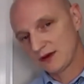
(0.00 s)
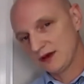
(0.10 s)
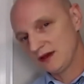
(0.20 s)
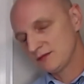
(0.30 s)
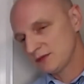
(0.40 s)

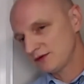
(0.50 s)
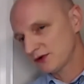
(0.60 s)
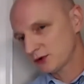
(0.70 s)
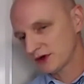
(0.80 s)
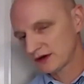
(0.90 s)
Even
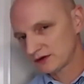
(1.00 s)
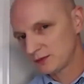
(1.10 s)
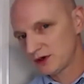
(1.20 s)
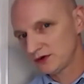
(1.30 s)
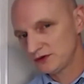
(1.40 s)
before we're
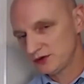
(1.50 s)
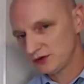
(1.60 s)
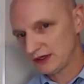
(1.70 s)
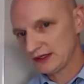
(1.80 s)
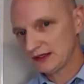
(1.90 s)
exposed to
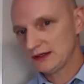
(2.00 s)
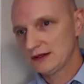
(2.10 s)
it,